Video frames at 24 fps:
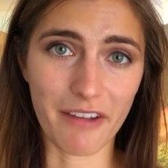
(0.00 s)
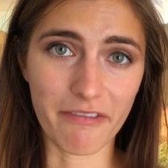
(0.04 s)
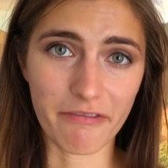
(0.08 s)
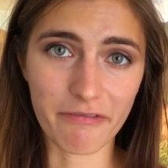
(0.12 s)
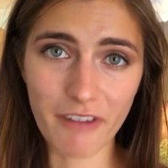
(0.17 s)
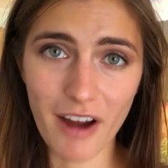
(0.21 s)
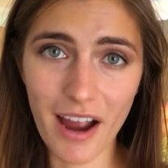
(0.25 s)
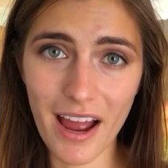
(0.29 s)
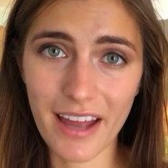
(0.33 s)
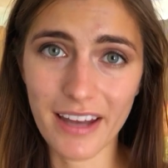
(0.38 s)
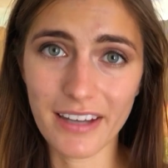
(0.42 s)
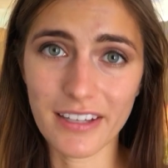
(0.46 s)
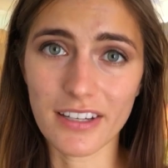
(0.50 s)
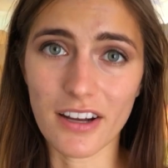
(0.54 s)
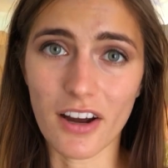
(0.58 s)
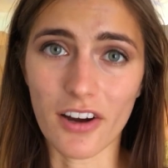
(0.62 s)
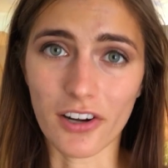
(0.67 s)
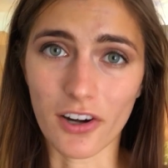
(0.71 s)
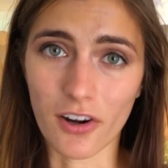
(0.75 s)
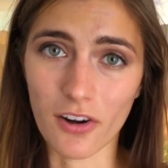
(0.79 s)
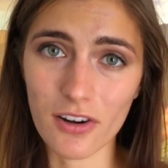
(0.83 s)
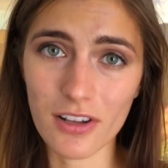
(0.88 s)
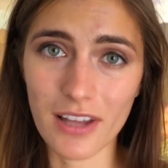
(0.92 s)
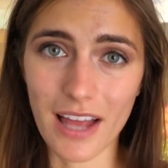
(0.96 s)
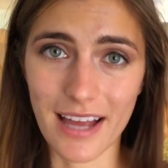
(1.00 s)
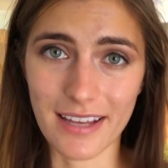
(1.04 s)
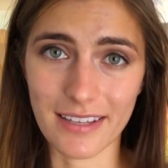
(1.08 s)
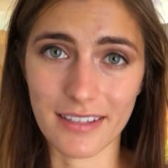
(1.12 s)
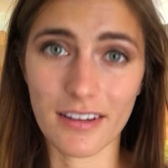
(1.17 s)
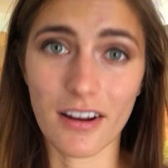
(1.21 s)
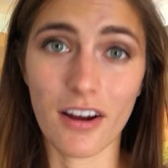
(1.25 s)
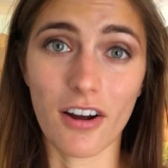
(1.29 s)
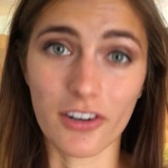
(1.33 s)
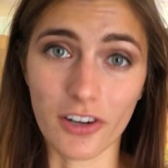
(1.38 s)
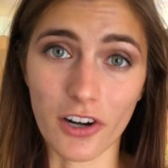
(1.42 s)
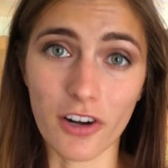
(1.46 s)
to my friend on
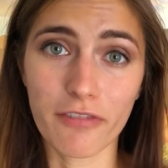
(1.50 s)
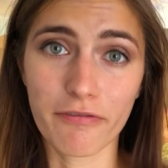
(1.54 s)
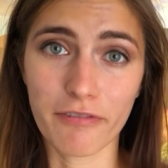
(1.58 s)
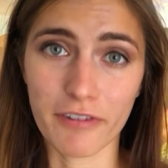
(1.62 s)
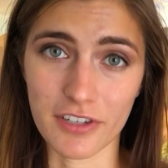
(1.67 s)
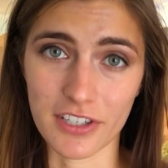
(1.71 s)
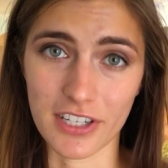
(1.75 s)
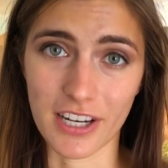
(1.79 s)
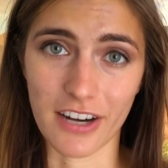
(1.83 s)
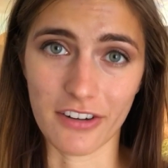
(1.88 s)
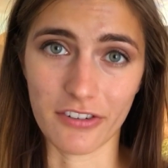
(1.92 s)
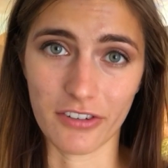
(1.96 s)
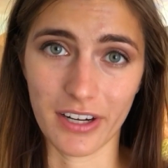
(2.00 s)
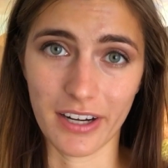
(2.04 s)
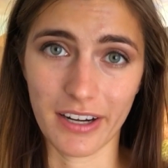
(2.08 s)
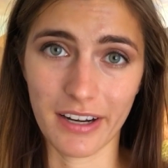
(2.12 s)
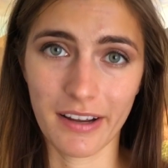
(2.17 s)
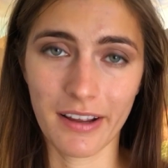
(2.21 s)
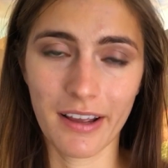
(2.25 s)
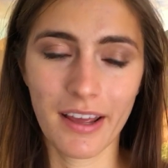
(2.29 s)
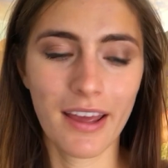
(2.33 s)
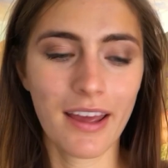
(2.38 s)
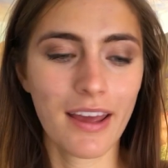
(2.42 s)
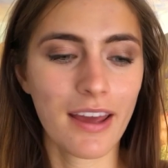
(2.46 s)
her first 100.